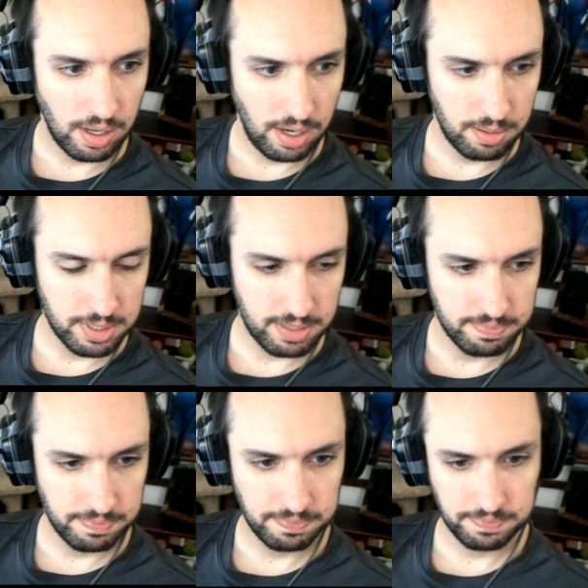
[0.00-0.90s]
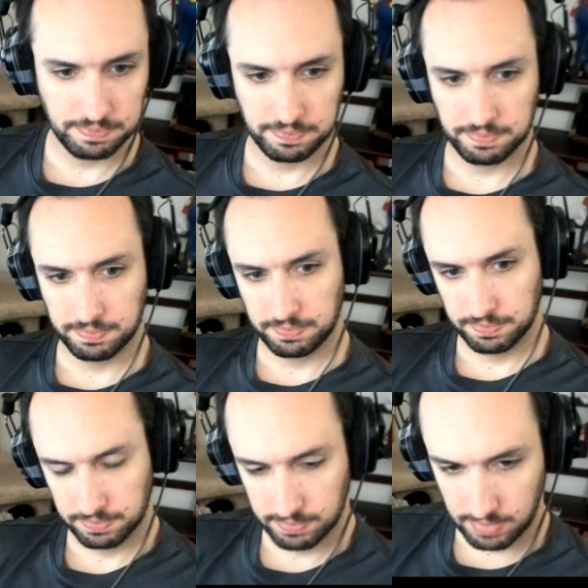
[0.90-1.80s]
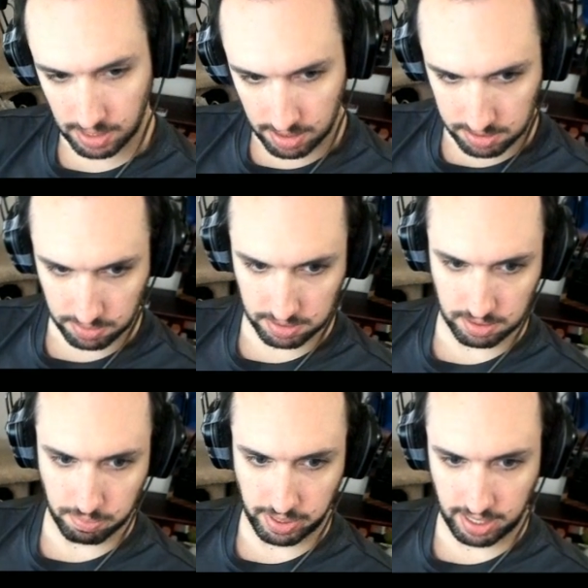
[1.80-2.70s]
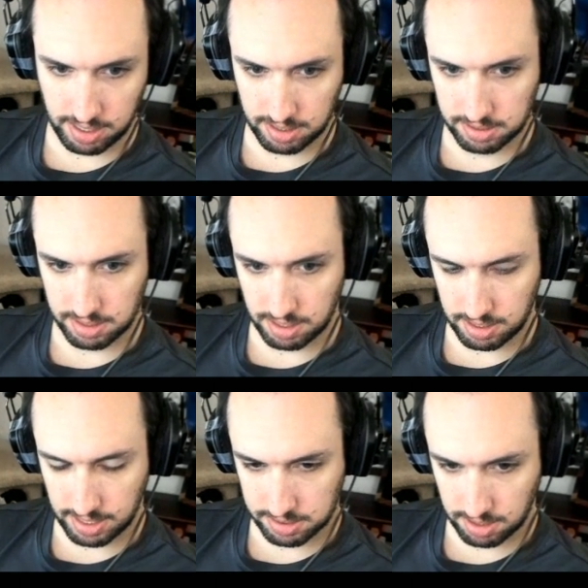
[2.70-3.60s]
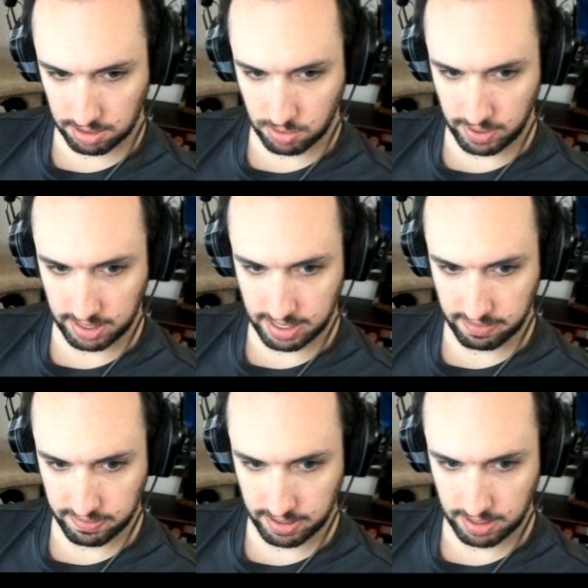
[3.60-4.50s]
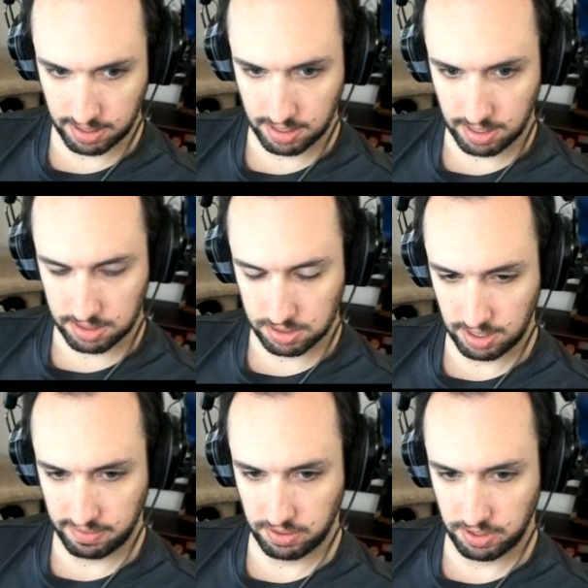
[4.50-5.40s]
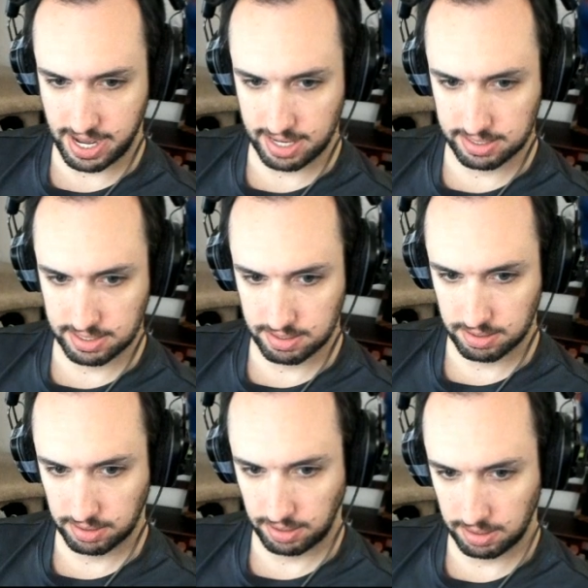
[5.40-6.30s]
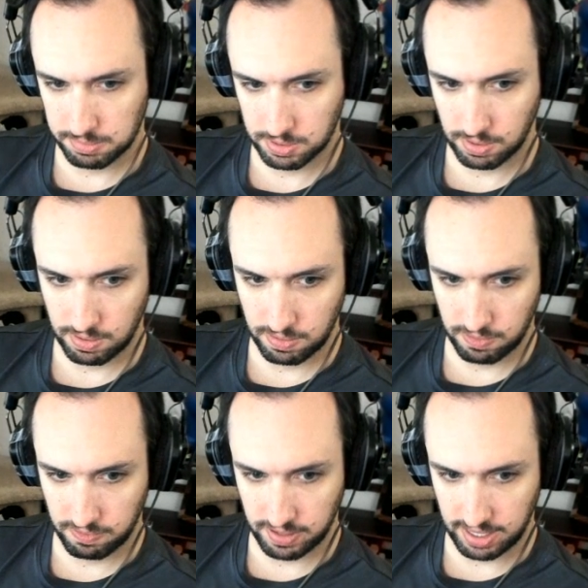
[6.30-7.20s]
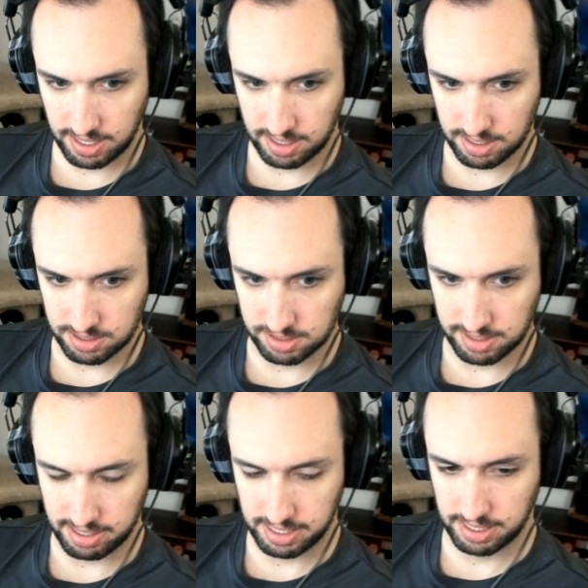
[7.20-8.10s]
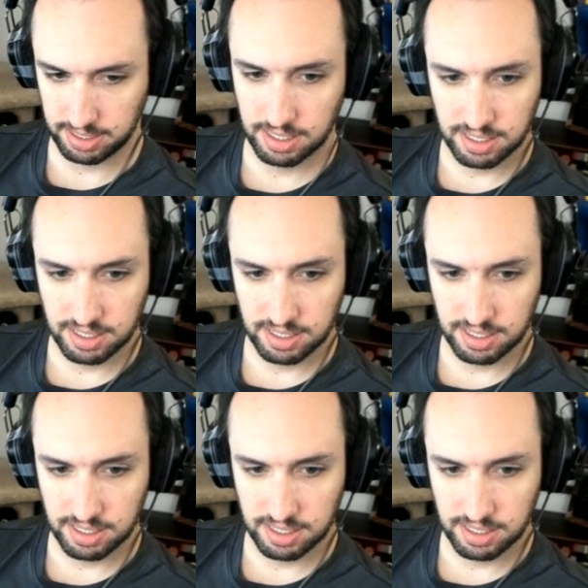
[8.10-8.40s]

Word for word: And we're done. Right. So it's the plan is next turn Coin Coffer, turn after that Kingdom's Grove, and just nothing.